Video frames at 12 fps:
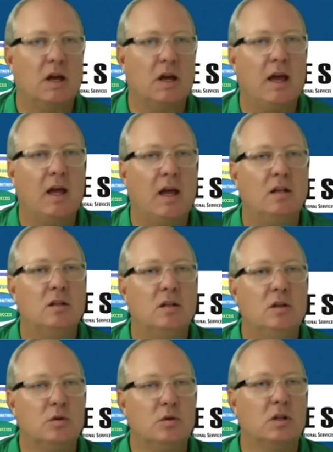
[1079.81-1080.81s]
and
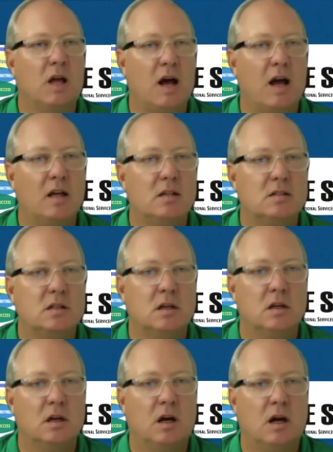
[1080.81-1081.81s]
utilize
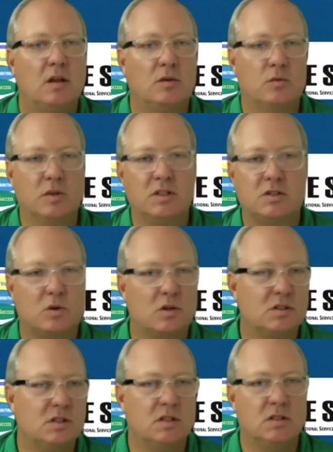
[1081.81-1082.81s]
the
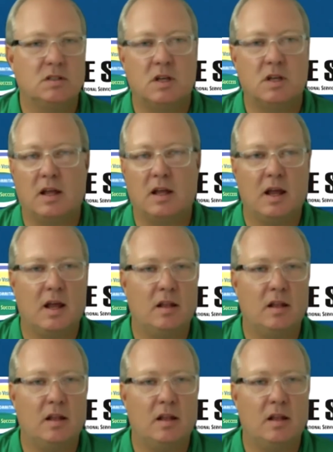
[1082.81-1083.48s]
resources and